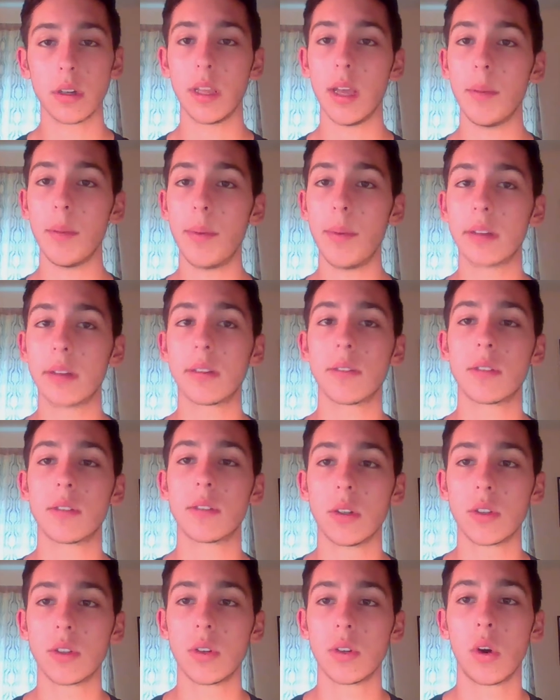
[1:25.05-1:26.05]
the impact of
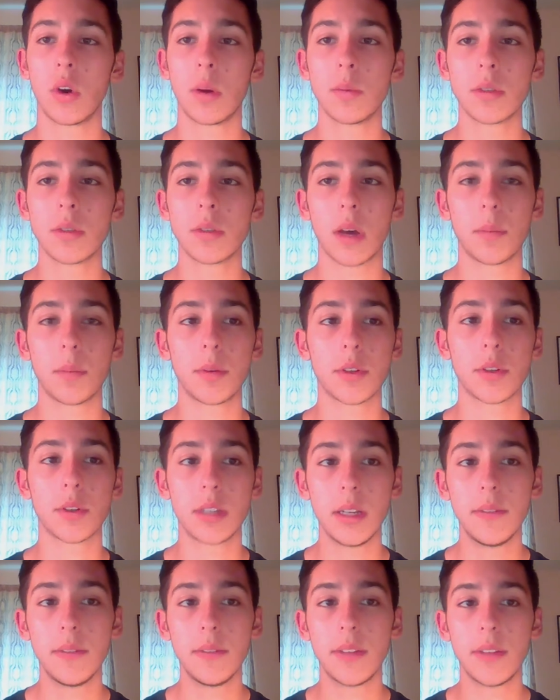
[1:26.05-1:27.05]
social norms on
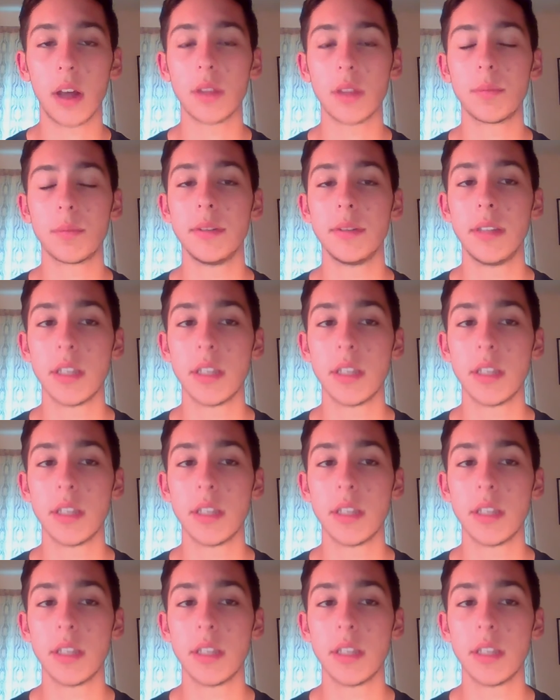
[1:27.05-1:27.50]
perceived health